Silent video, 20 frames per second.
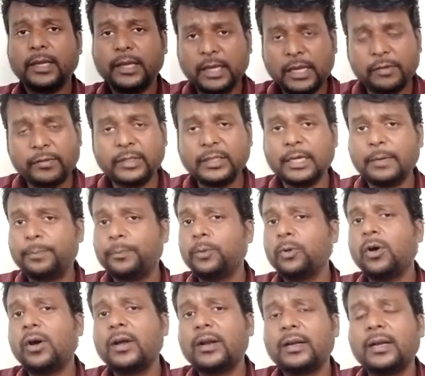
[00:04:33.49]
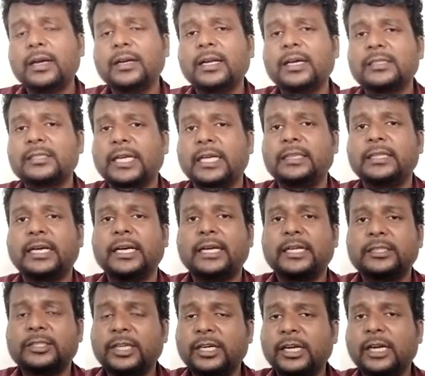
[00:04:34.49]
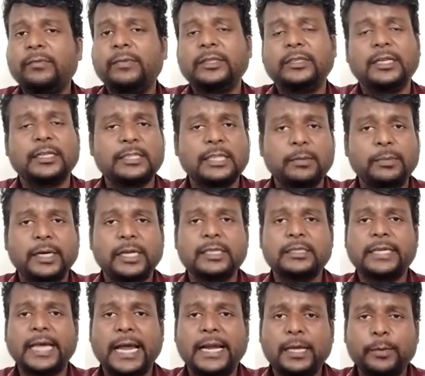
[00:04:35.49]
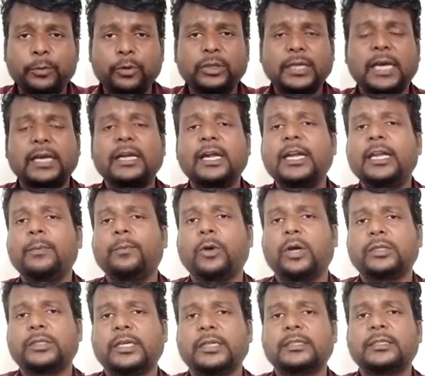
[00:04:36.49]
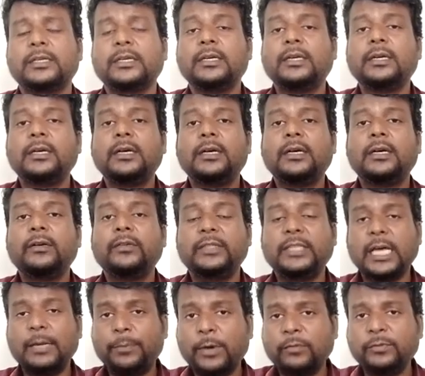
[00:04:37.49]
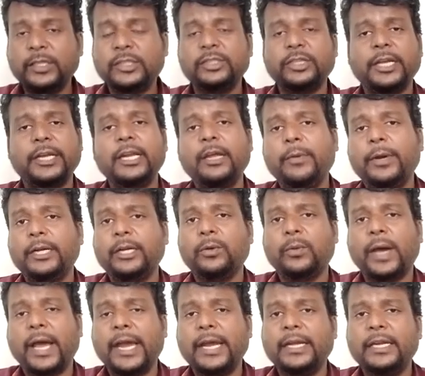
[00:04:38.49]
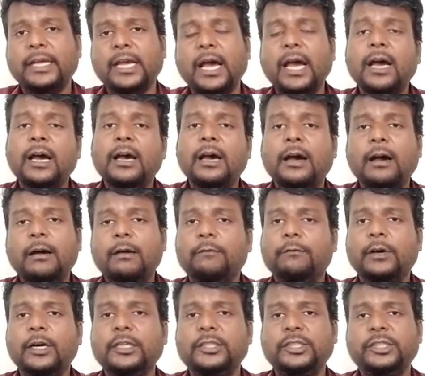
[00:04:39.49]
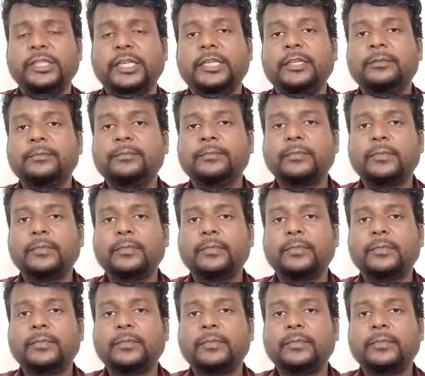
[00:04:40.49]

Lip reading: Even the poor learners and the children with disabilities can improve their learning process with the help of this innovative idea, Word C.